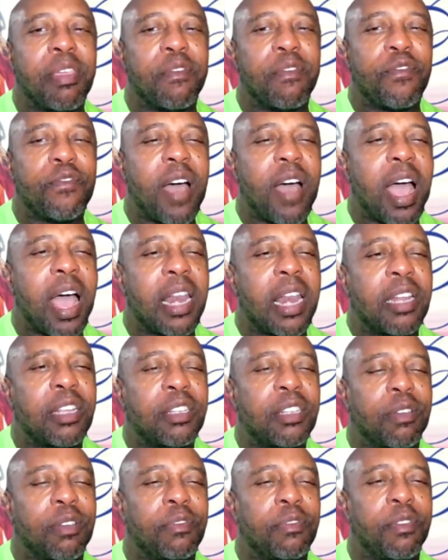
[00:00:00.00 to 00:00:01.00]
the
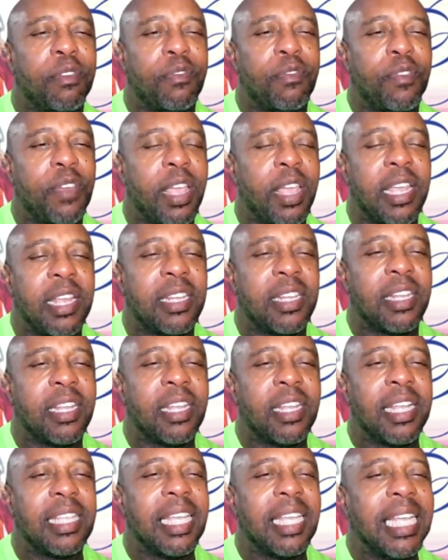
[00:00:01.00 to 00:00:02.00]
fathers of the faith,
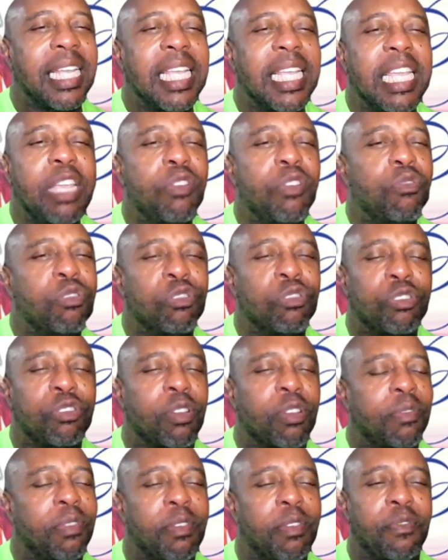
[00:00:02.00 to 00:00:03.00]
the
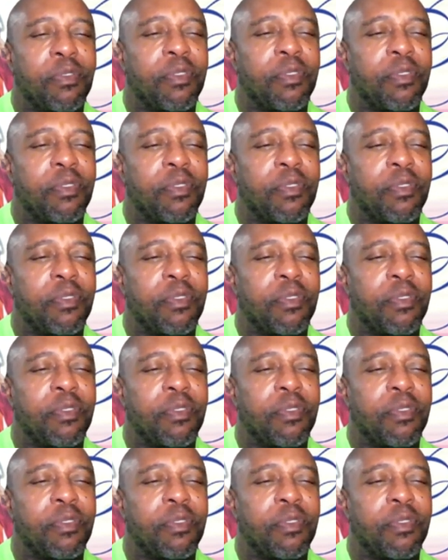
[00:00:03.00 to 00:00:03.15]
heroes of the